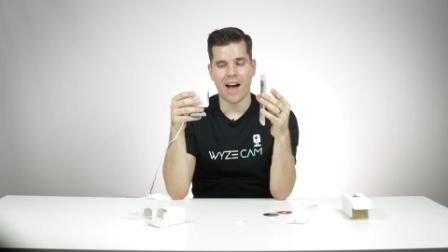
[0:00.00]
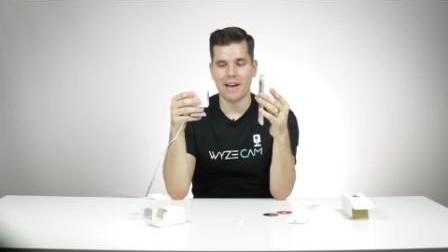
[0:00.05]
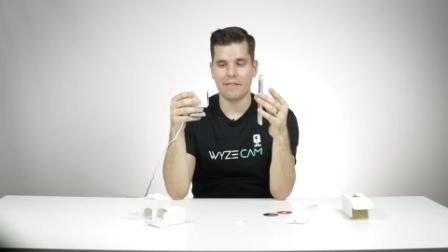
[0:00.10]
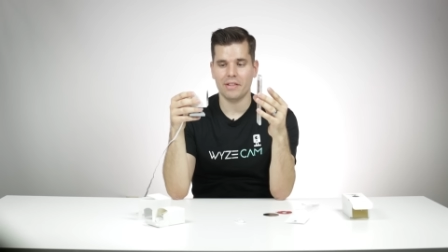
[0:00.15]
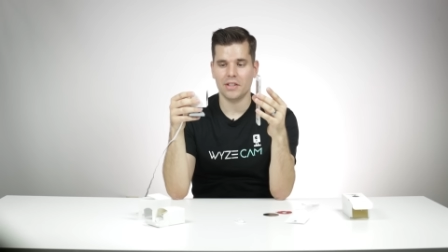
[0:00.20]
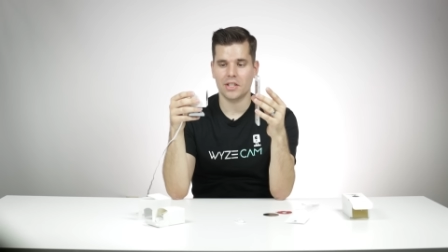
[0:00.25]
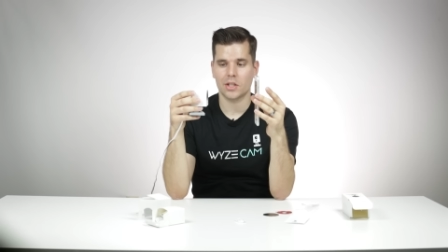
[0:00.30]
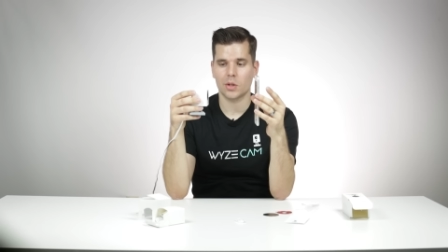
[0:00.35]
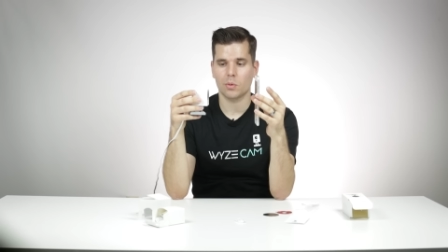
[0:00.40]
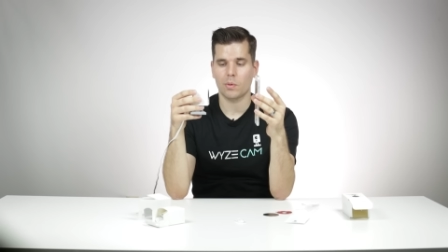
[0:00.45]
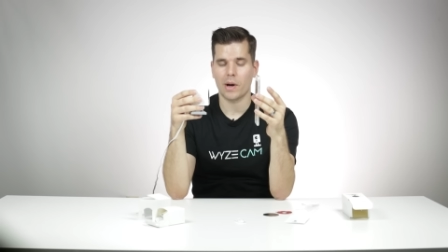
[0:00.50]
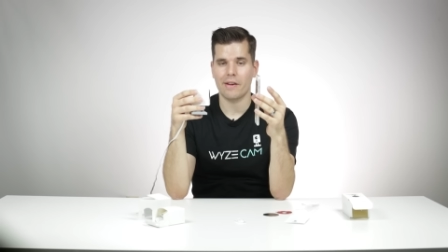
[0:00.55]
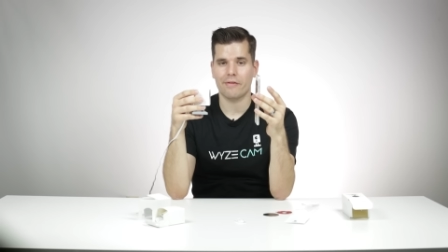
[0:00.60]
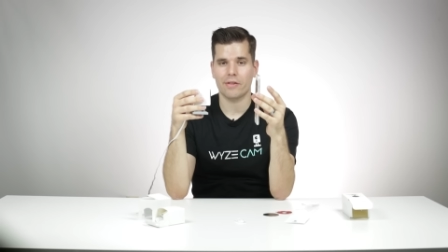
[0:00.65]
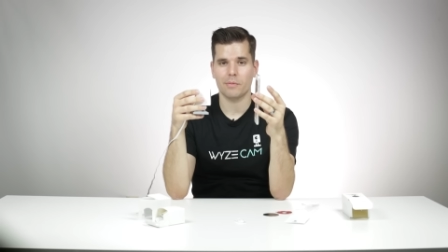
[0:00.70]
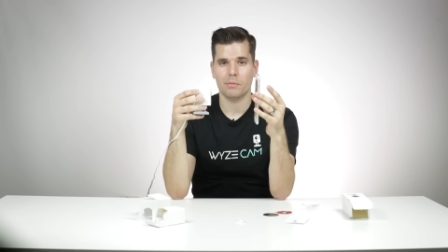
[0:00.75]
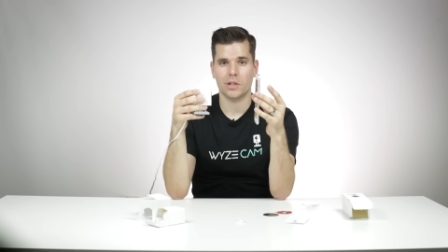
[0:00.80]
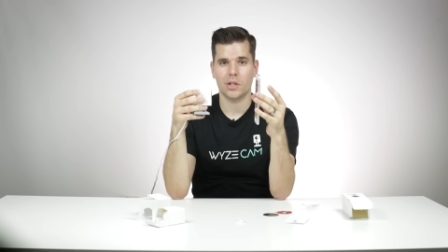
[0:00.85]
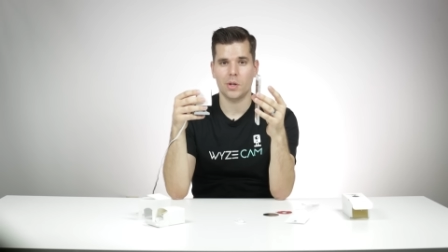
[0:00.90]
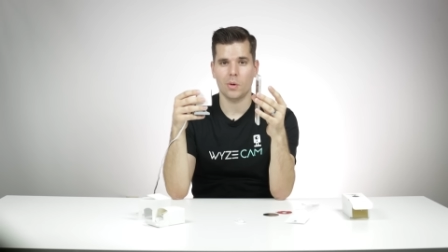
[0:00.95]
5 inches away
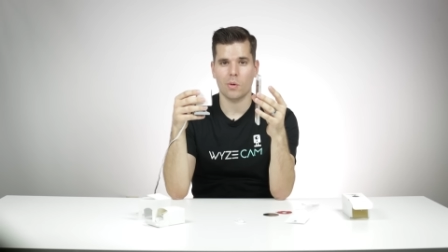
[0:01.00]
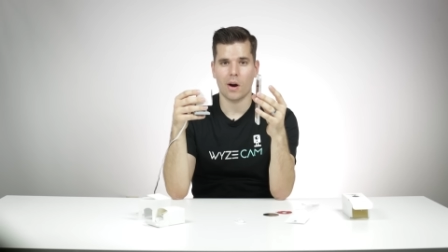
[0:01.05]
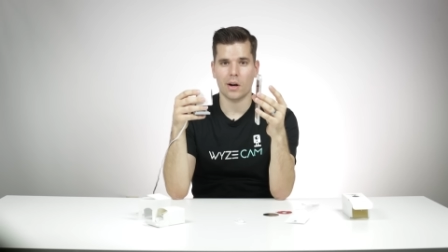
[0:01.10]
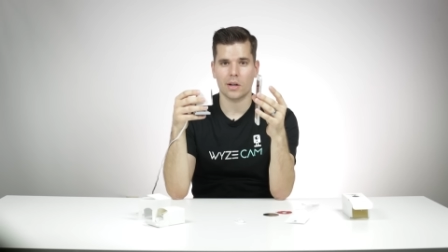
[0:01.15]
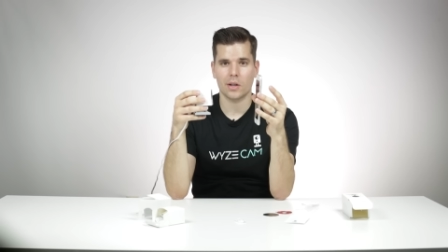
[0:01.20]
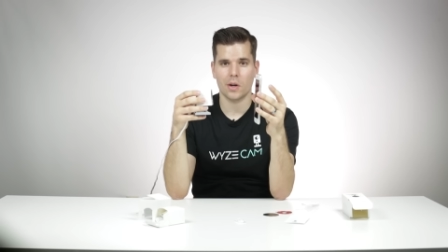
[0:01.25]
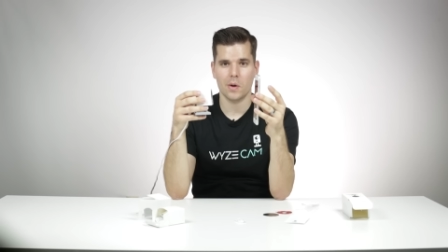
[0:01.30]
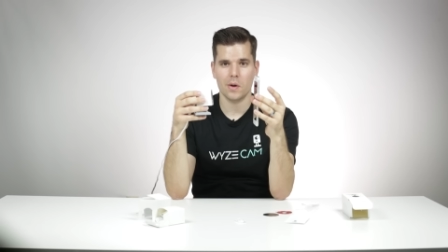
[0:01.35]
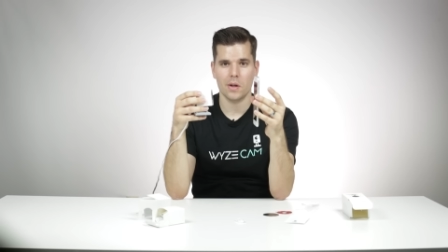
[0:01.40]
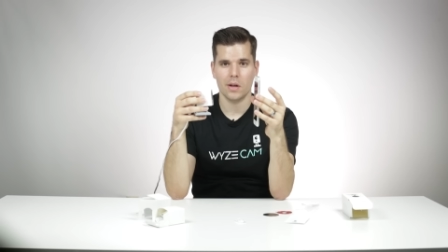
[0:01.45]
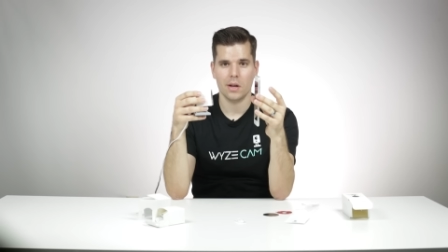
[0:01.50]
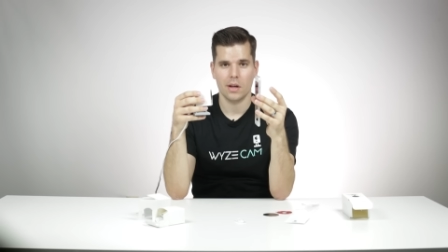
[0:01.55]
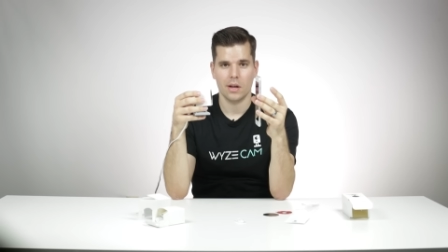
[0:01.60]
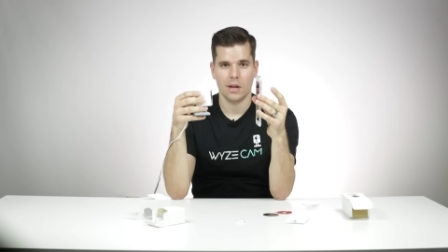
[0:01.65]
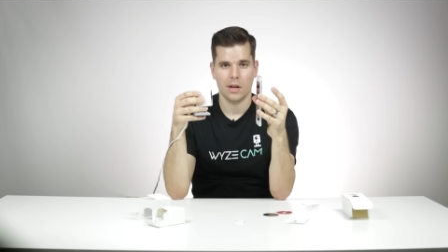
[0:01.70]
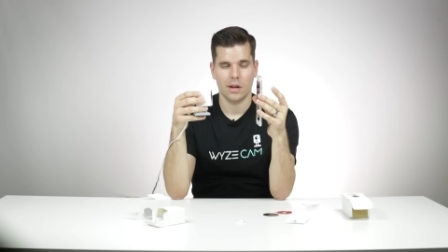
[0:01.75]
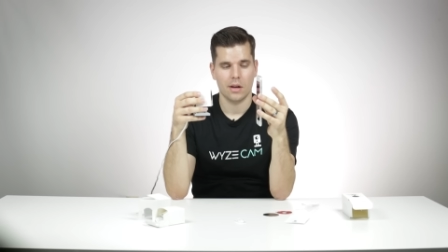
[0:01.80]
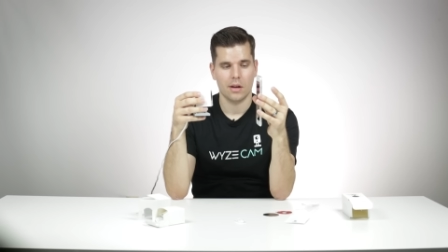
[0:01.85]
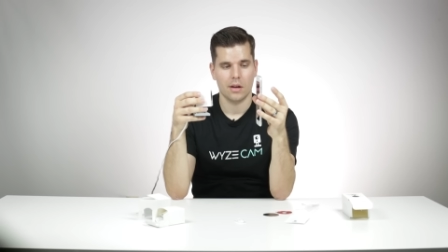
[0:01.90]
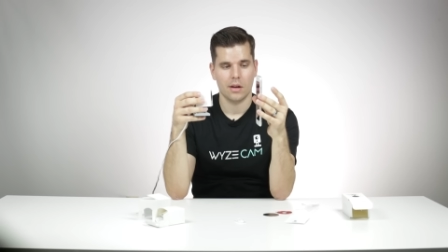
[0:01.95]
from the QR code.
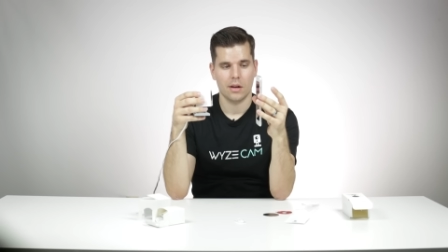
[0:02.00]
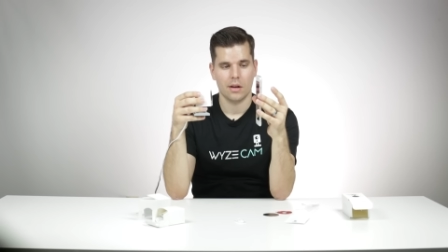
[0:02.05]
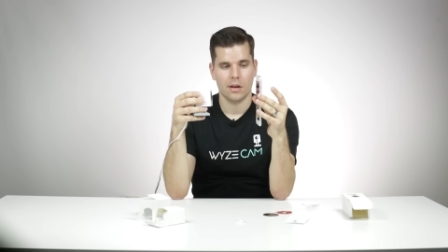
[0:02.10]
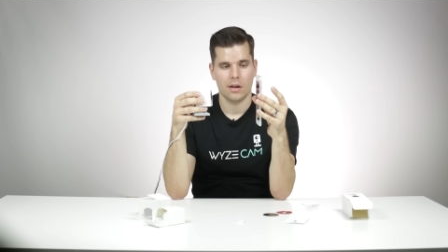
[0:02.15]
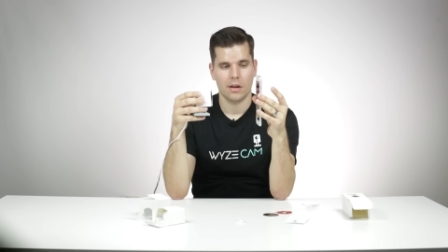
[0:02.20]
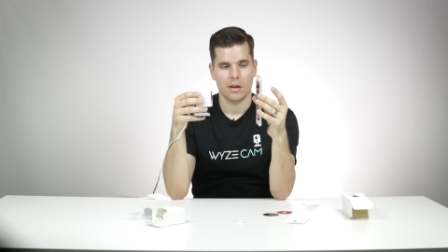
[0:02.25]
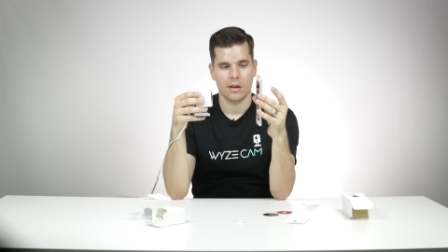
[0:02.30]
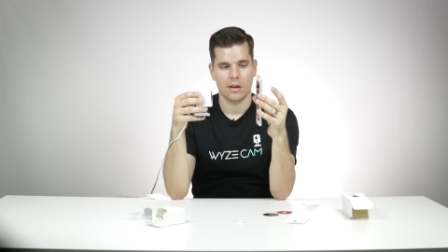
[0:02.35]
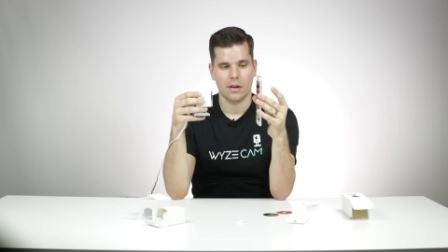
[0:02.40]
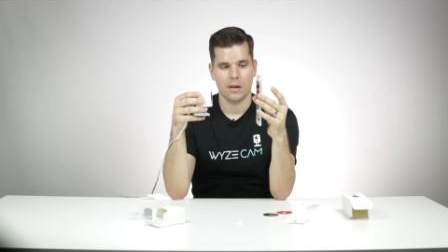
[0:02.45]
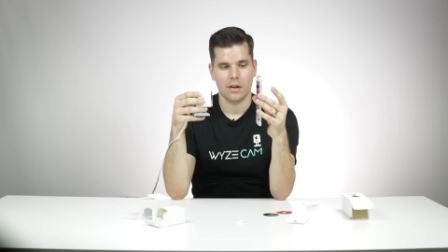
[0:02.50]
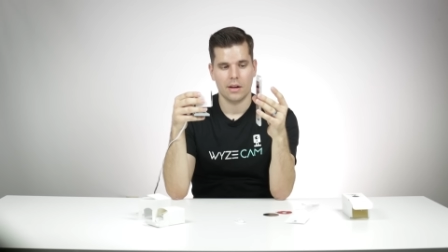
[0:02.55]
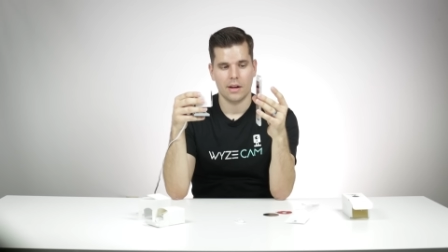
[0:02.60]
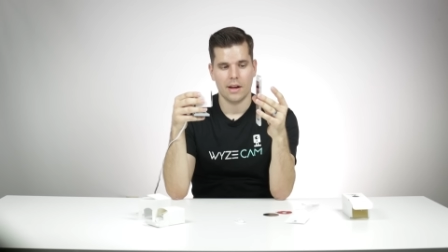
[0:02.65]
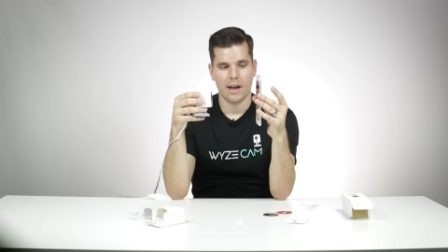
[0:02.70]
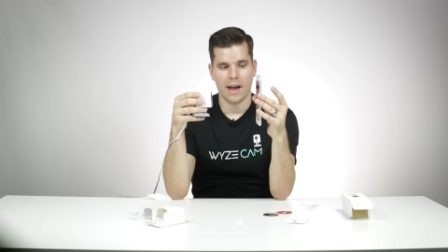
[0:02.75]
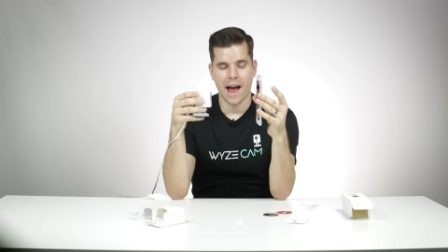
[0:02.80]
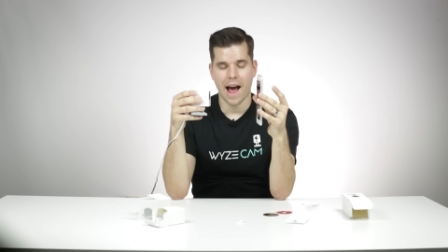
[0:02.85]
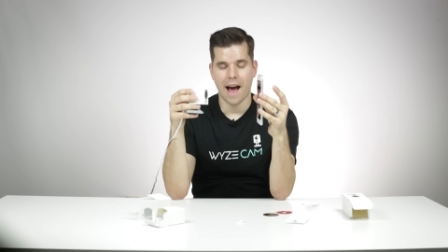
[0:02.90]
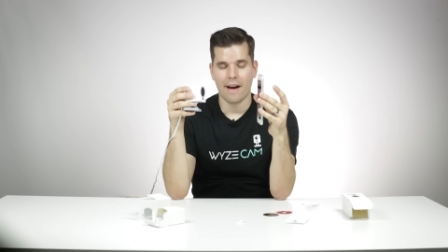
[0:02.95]
QR code scanned.
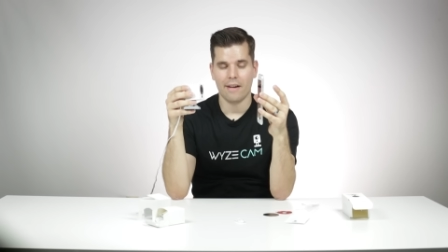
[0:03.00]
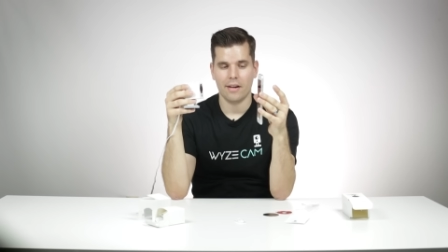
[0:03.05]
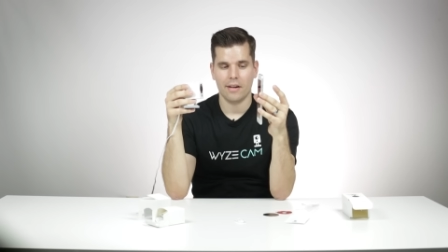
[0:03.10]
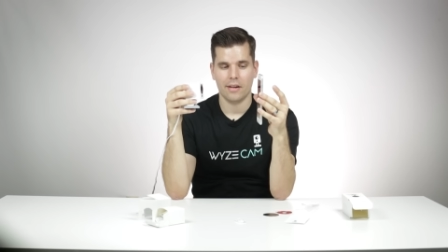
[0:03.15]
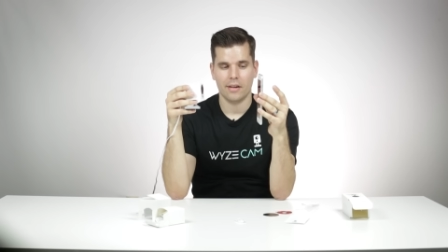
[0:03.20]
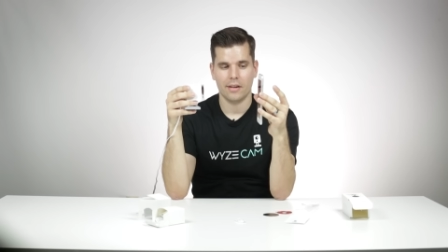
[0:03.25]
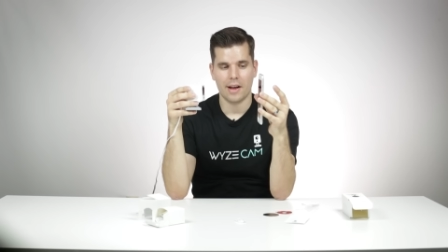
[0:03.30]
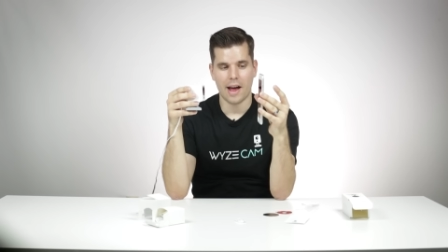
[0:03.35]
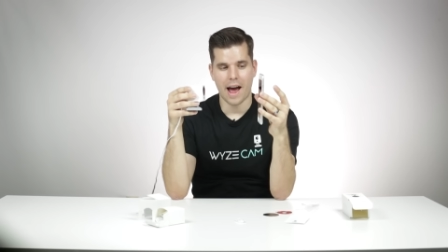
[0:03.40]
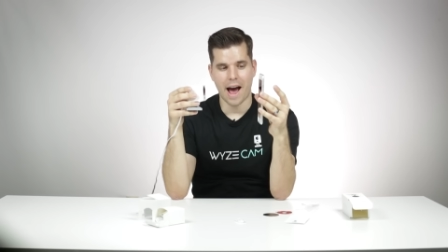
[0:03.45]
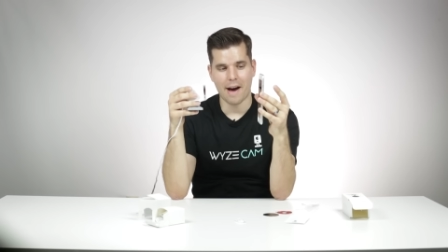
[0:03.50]
Please wait.